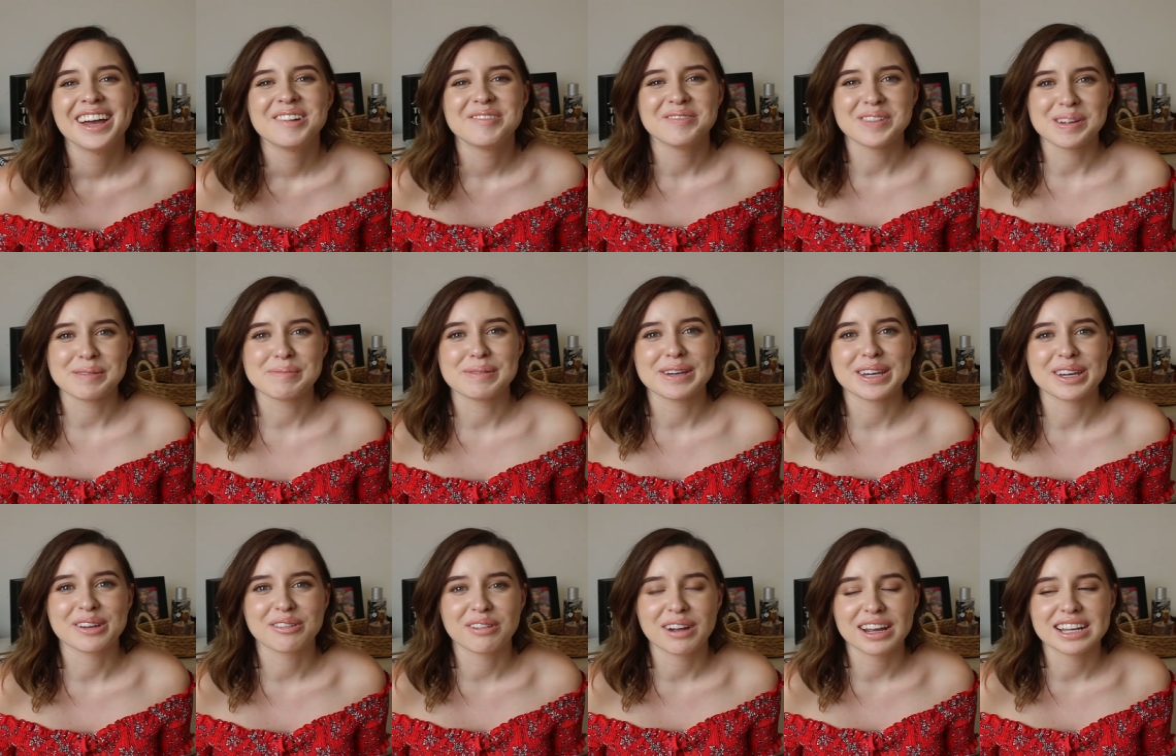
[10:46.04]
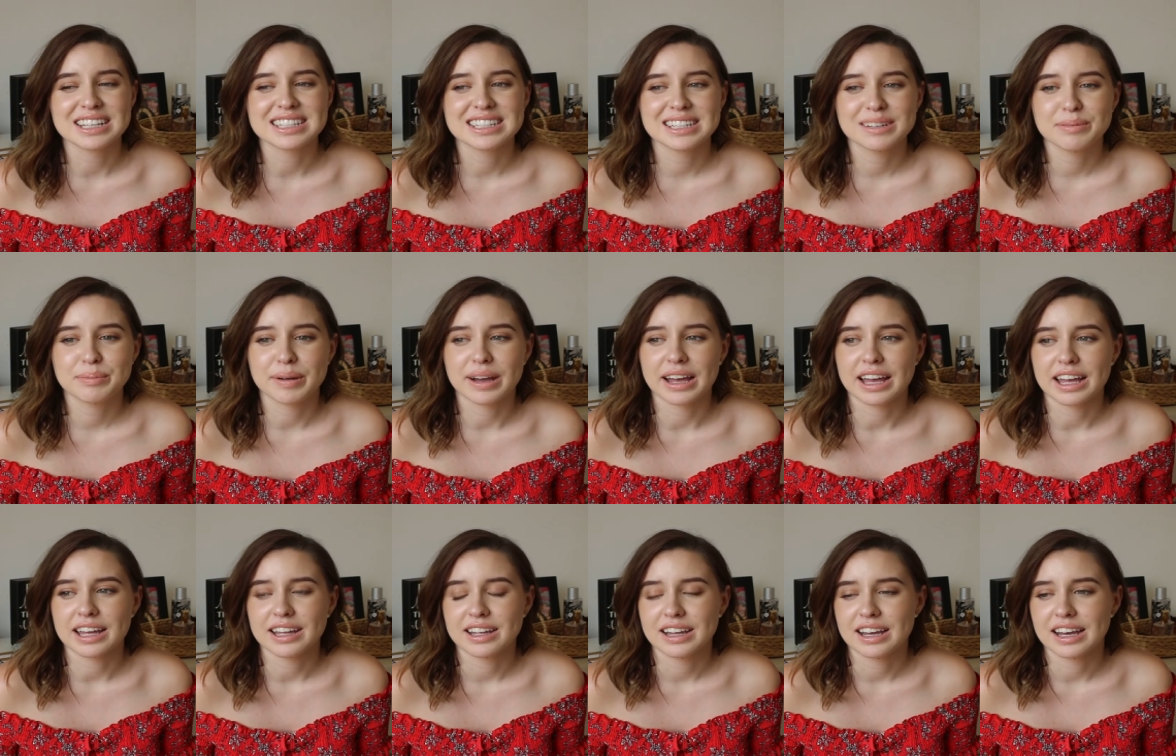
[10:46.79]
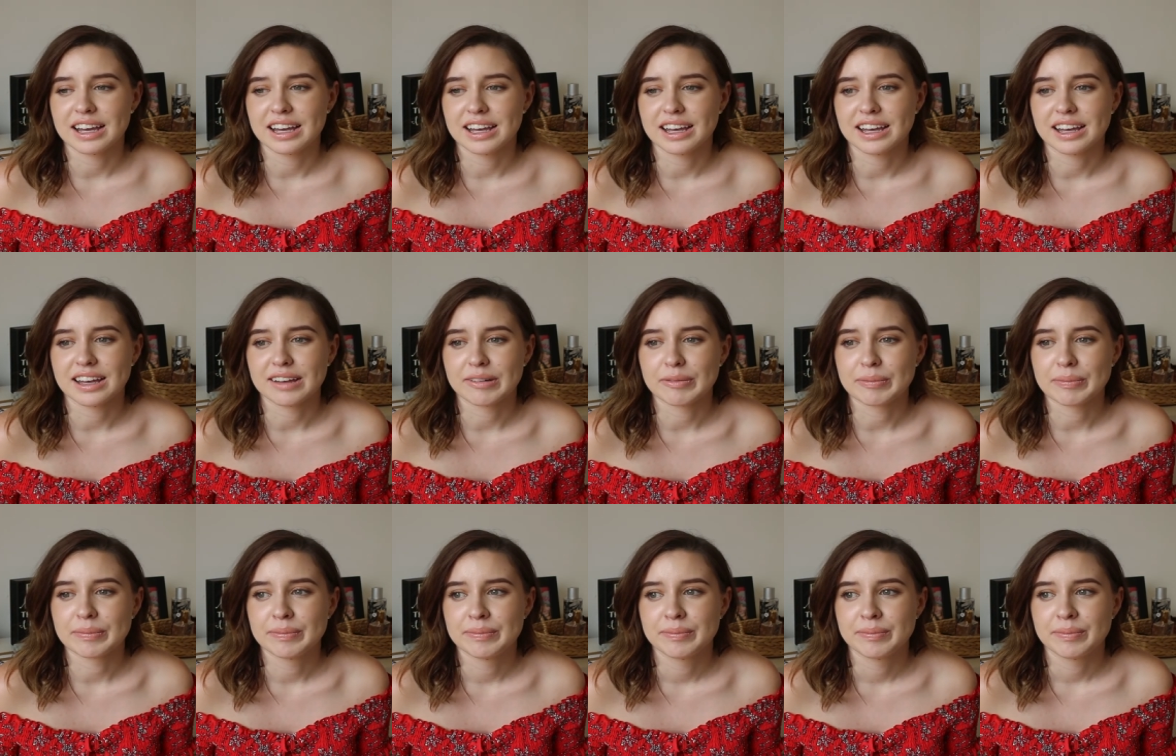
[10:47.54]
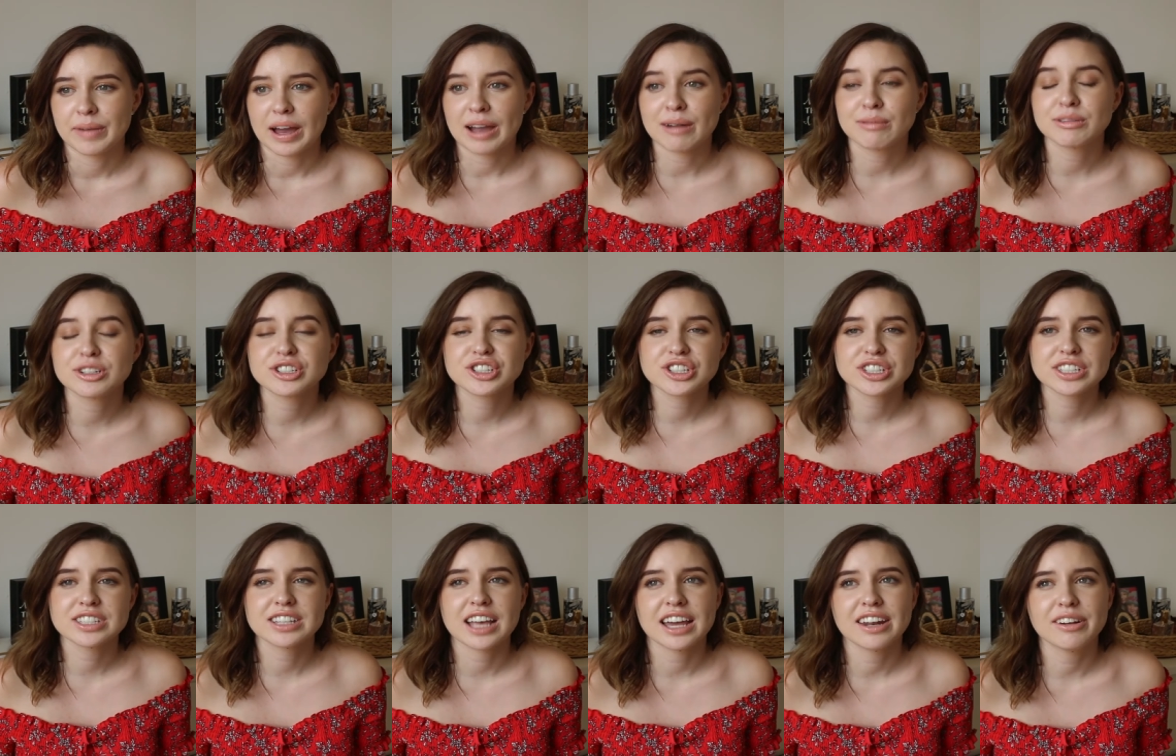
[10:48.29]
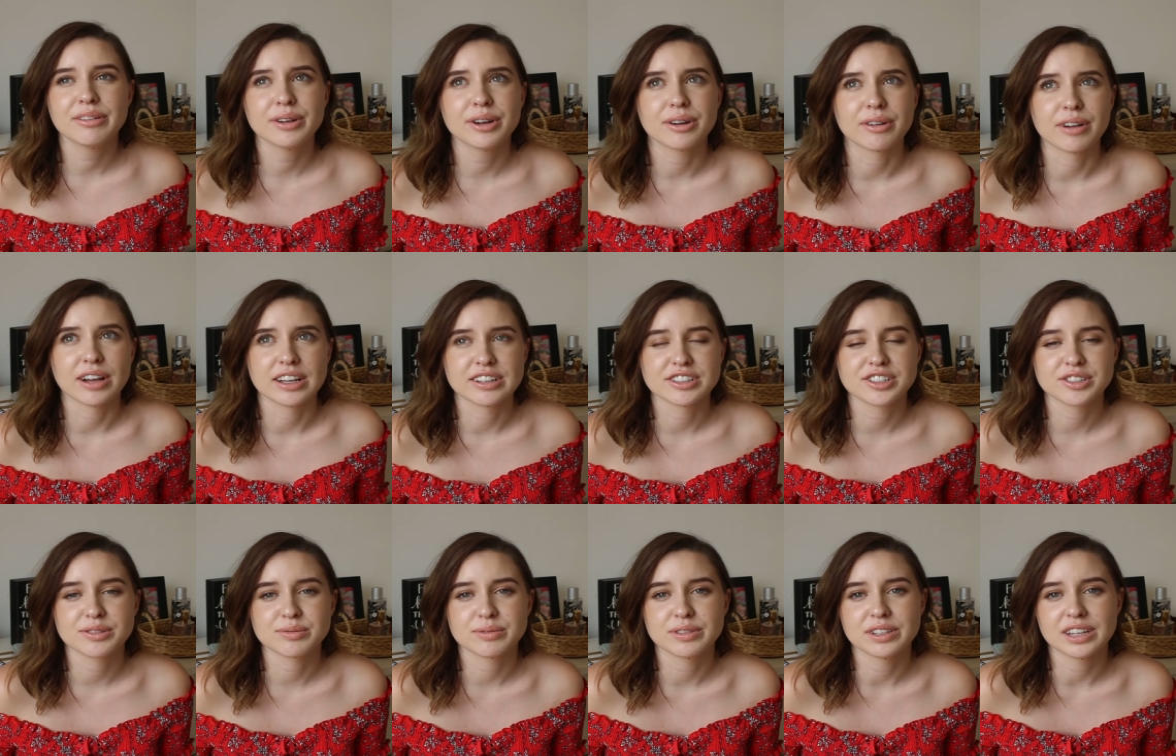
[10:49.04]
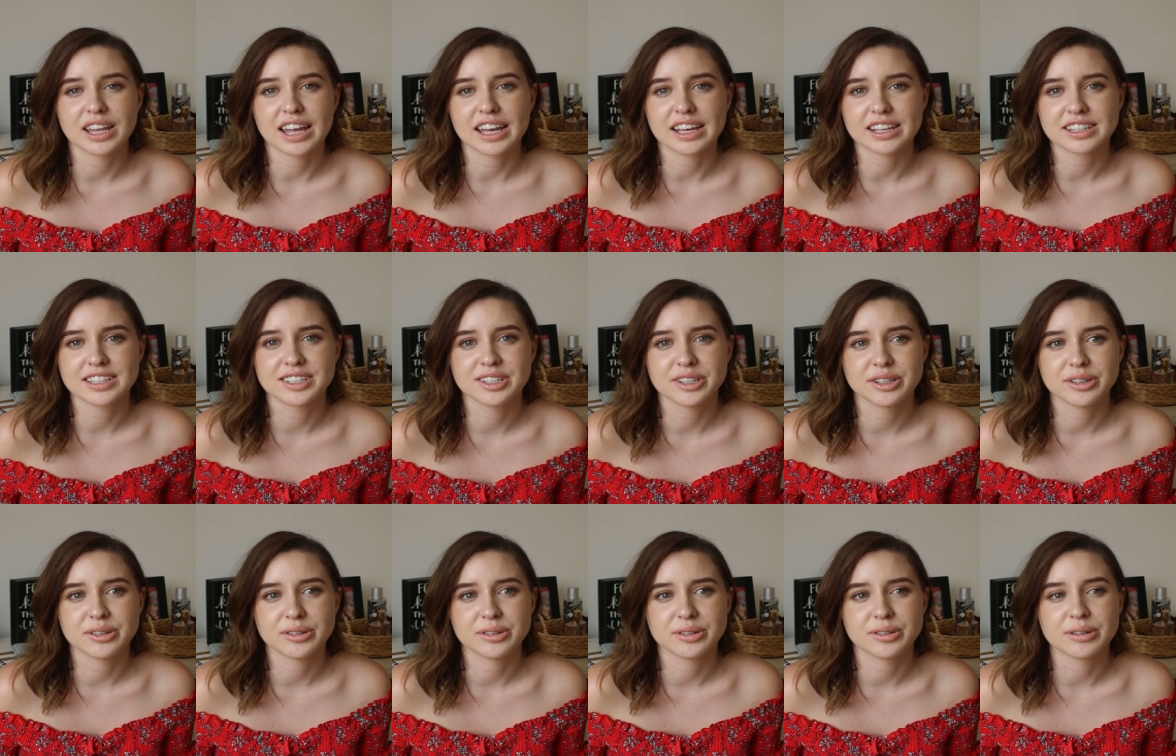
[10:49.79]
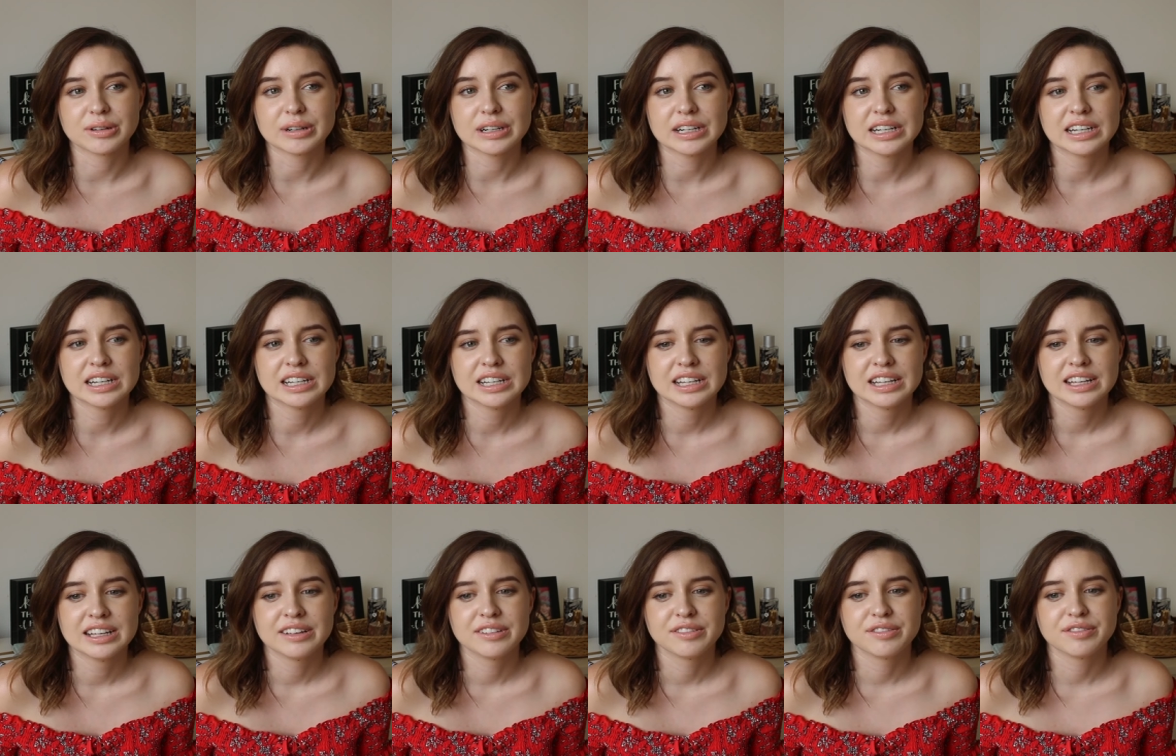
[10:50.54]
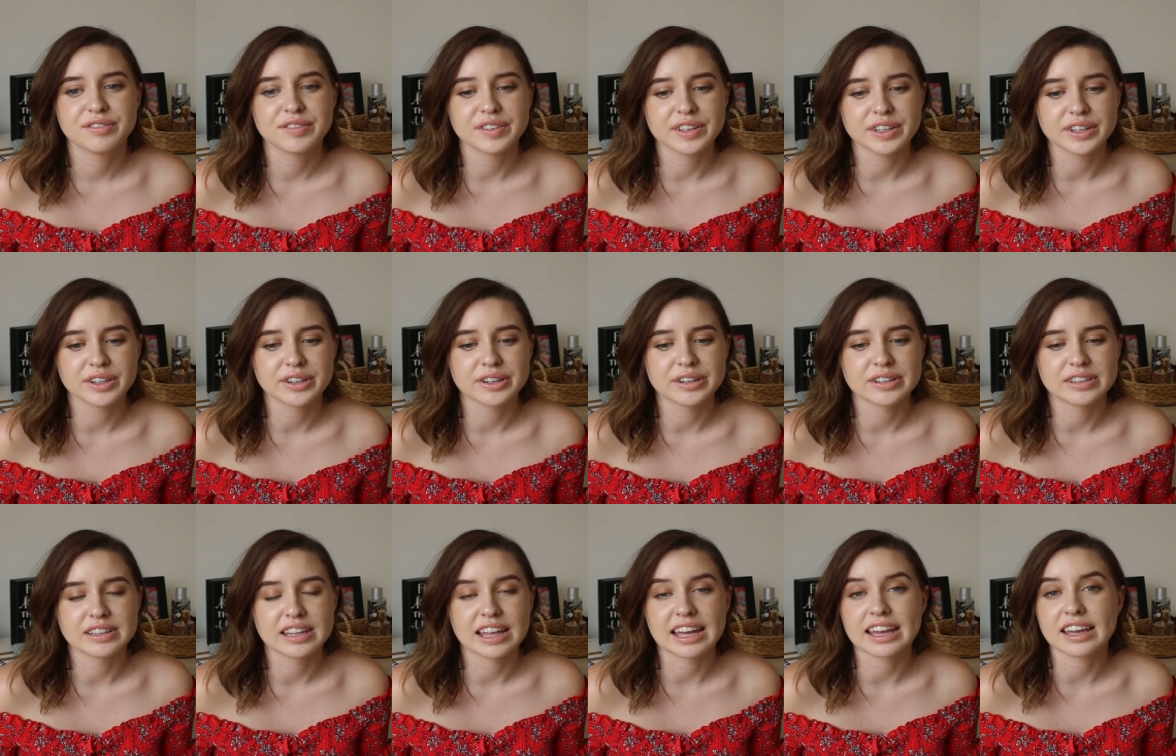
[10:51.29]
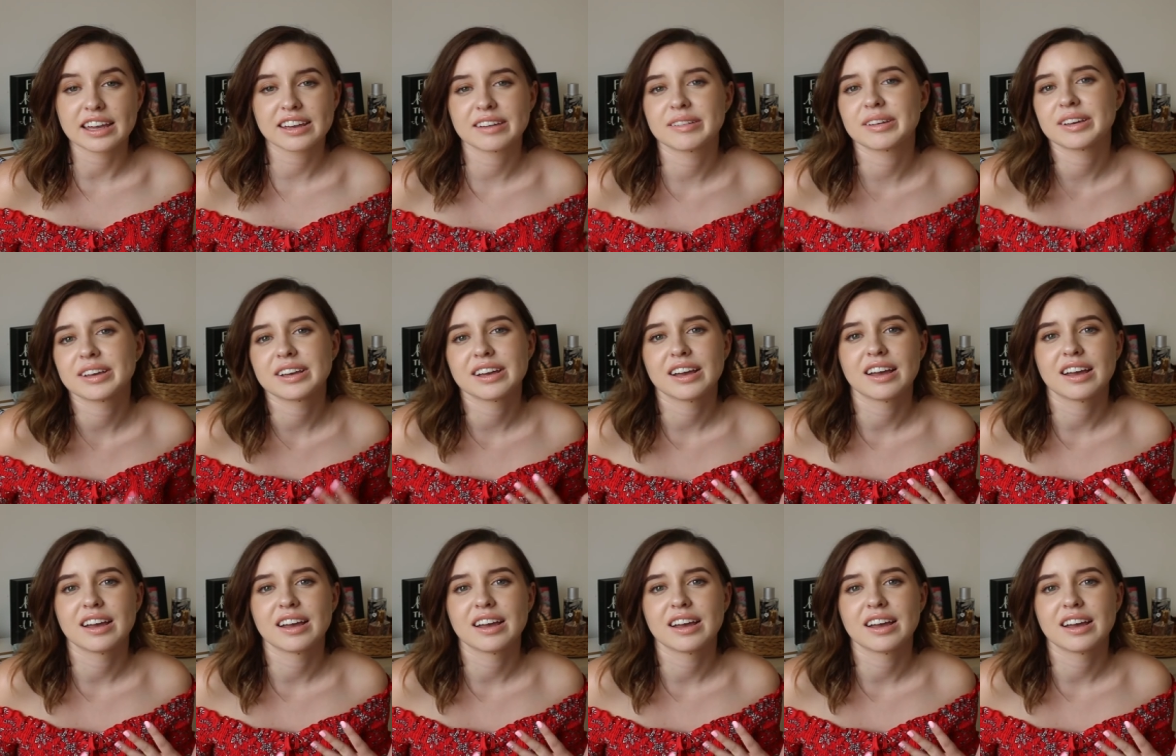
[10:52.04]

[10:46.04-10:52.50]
being crazy, but I would just, I don't know, I just would like to feel like